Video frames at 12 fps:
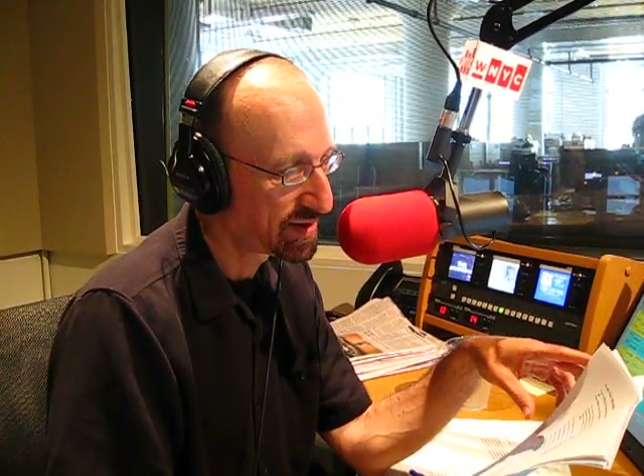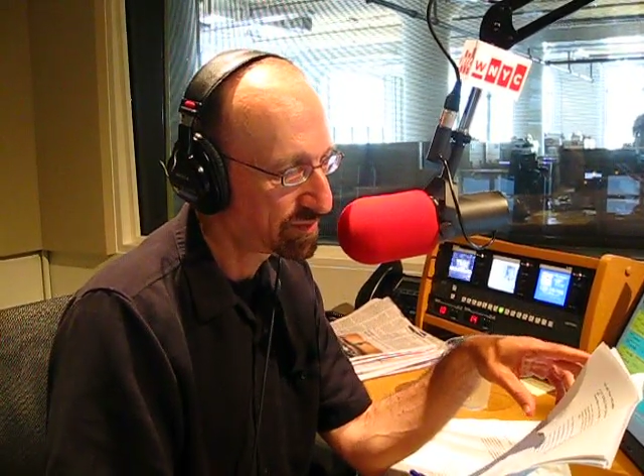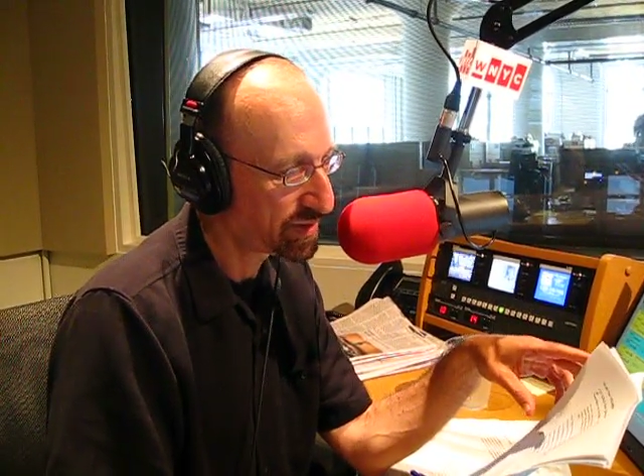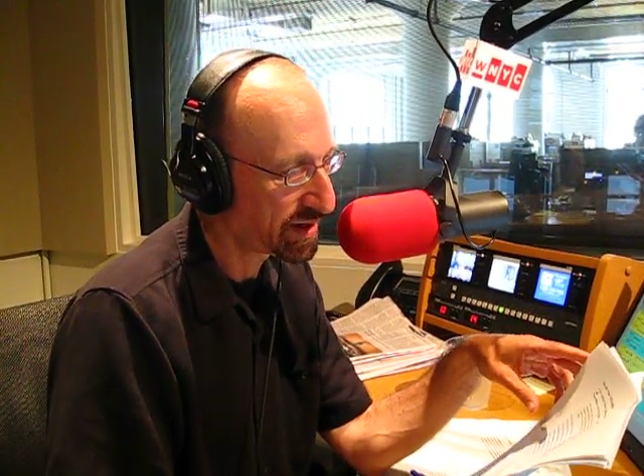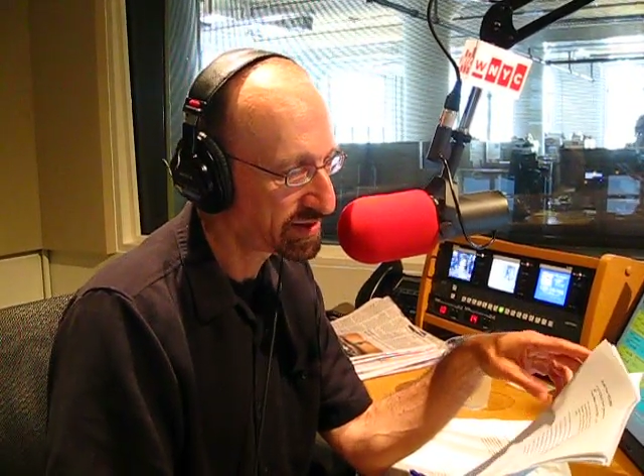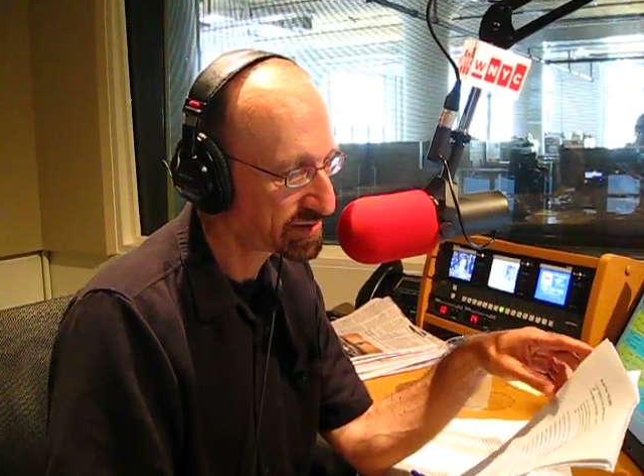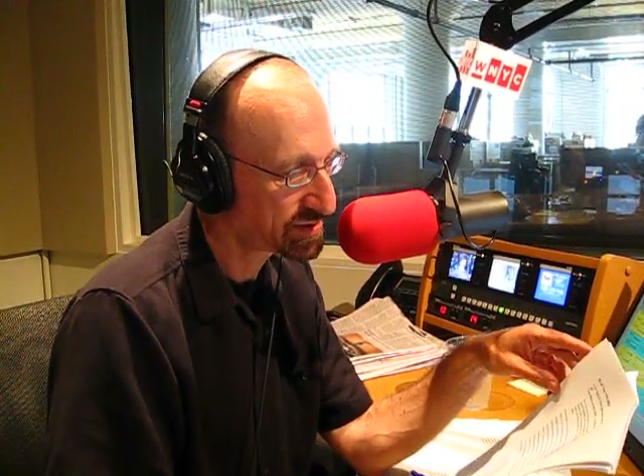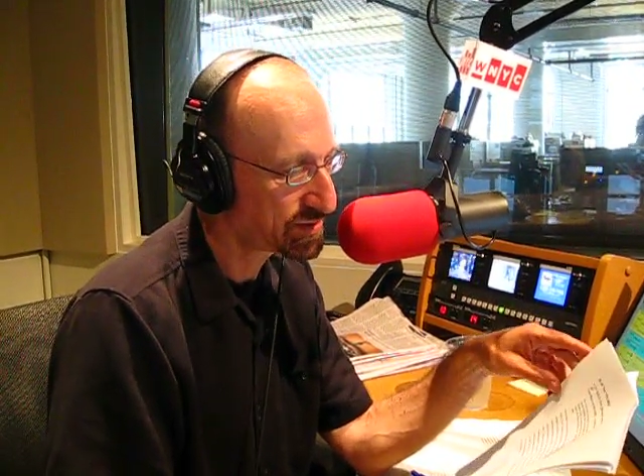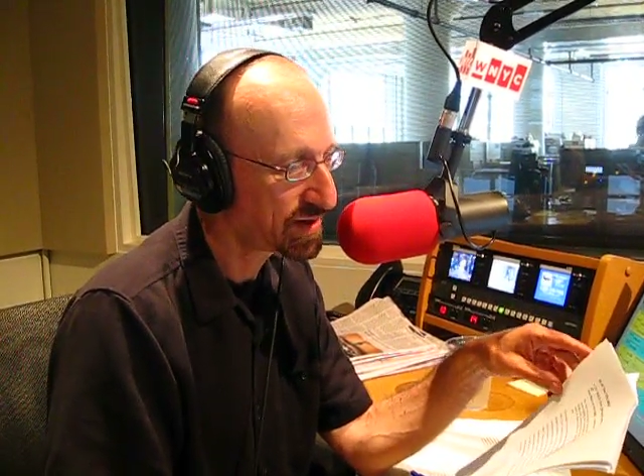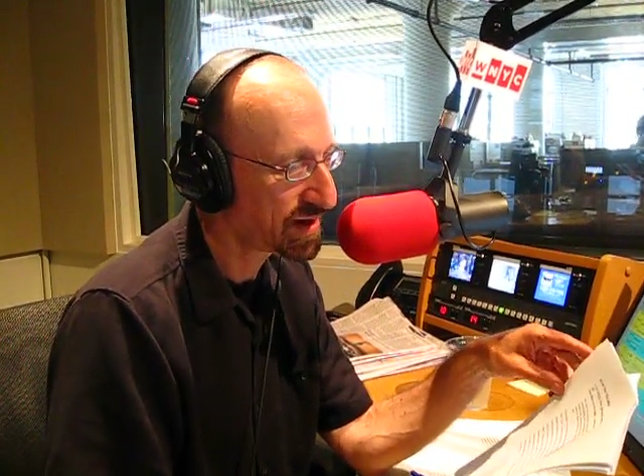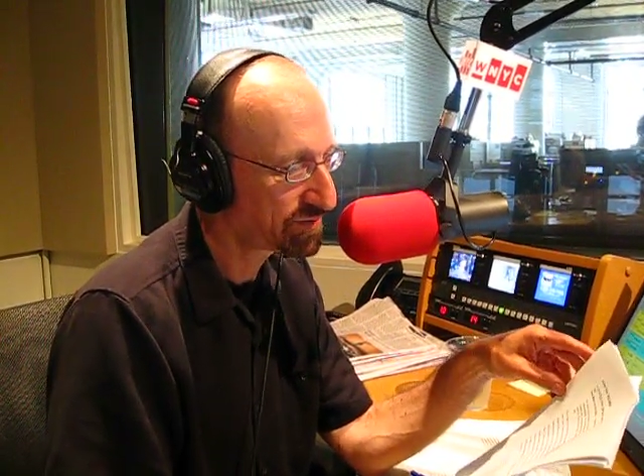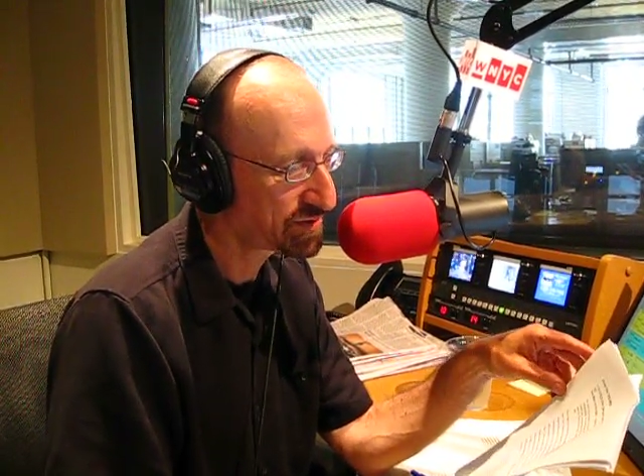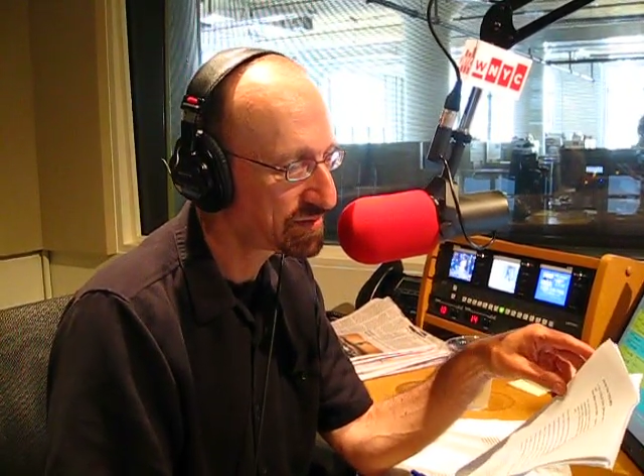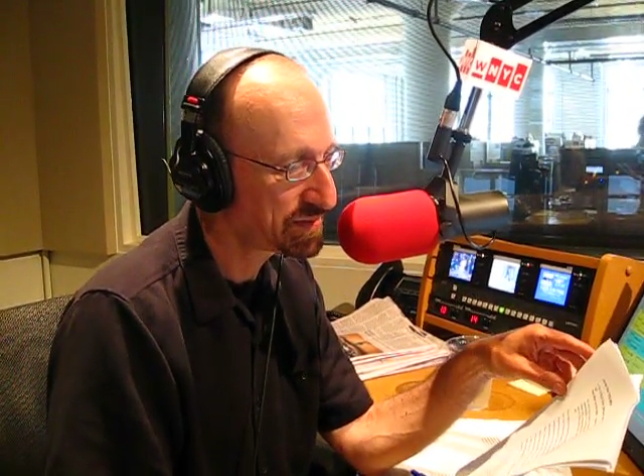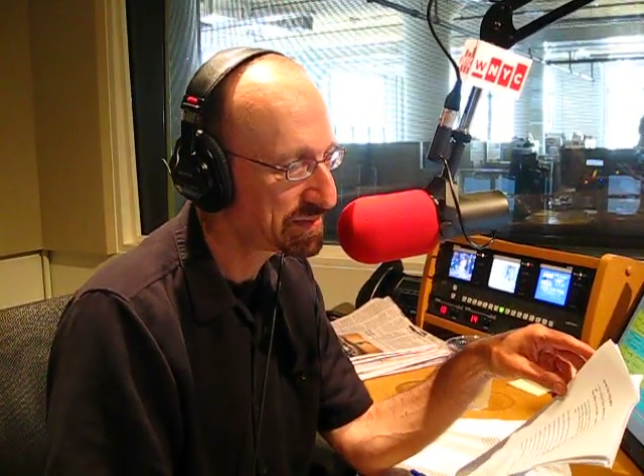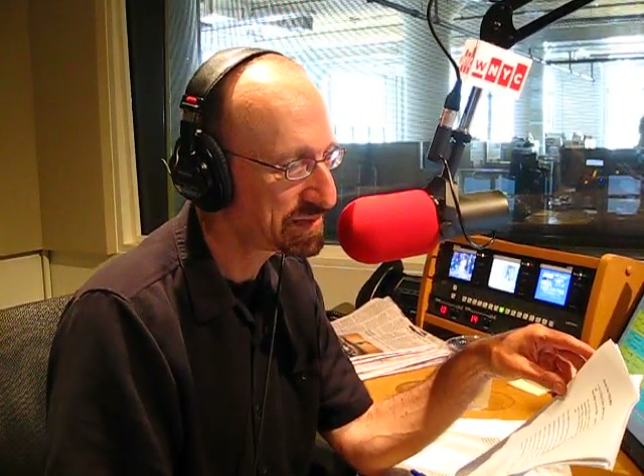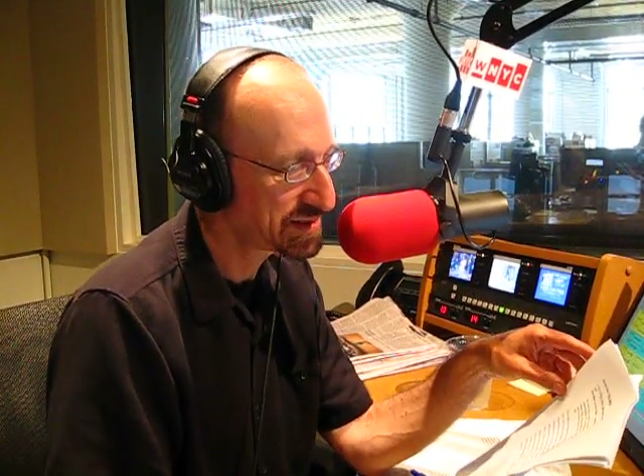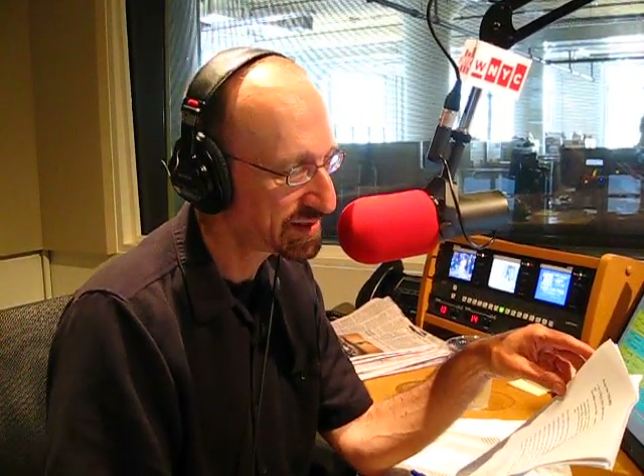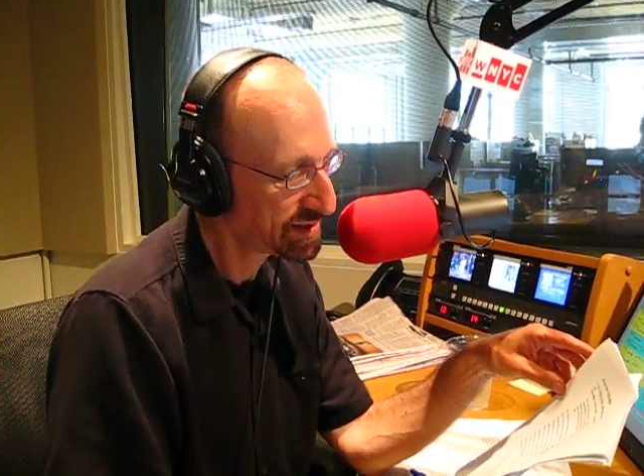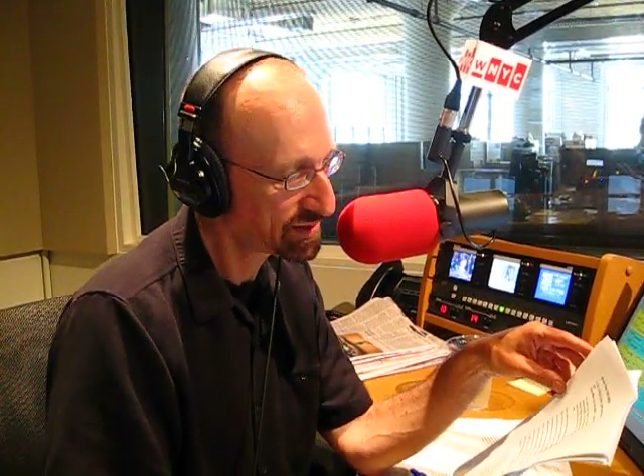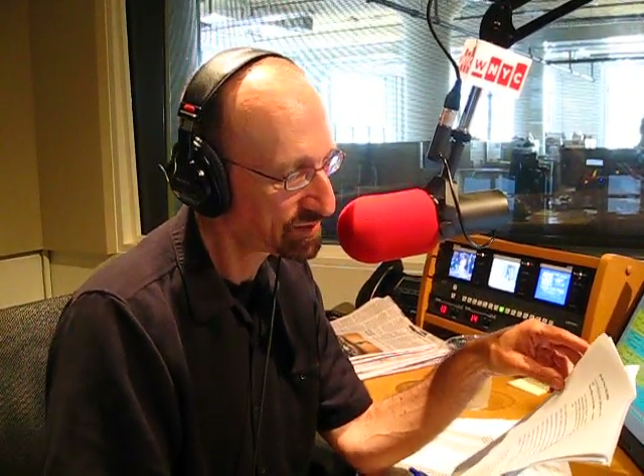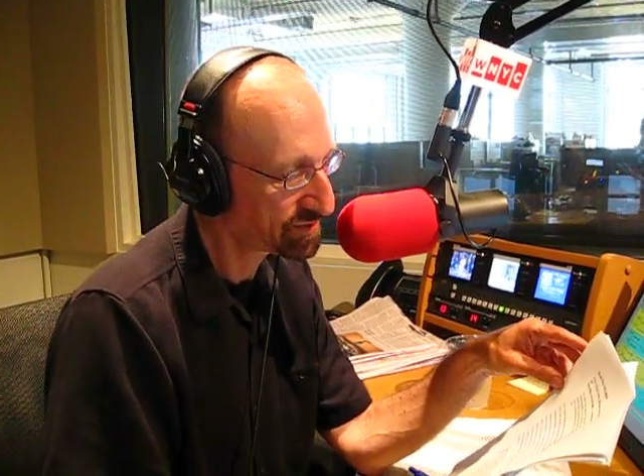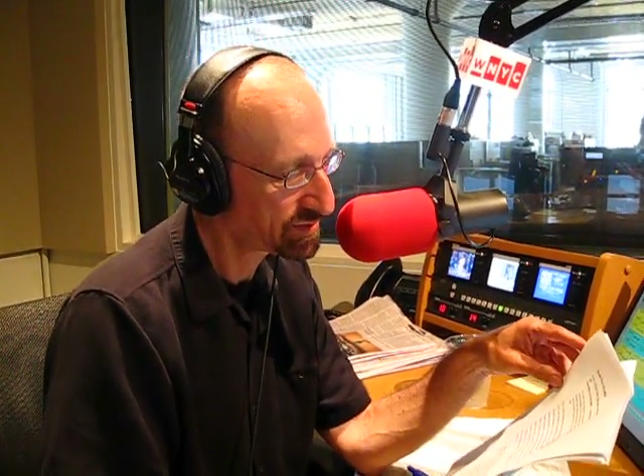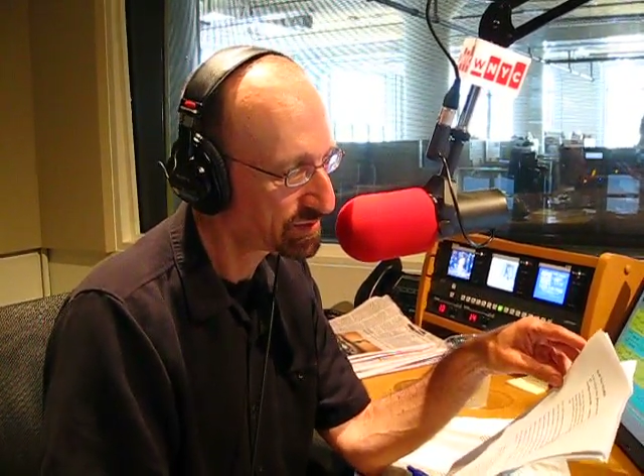But soon after the BBC
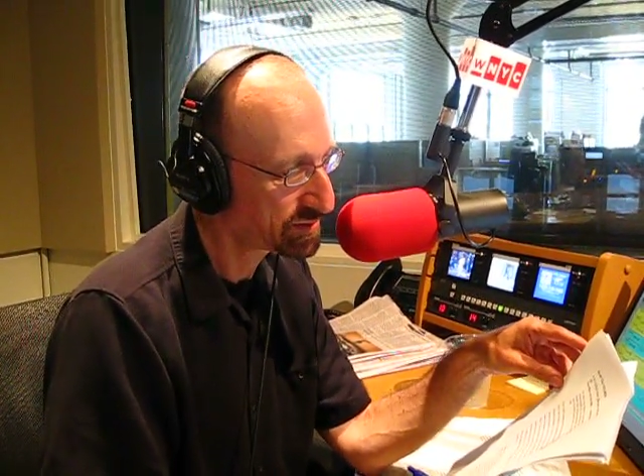interview,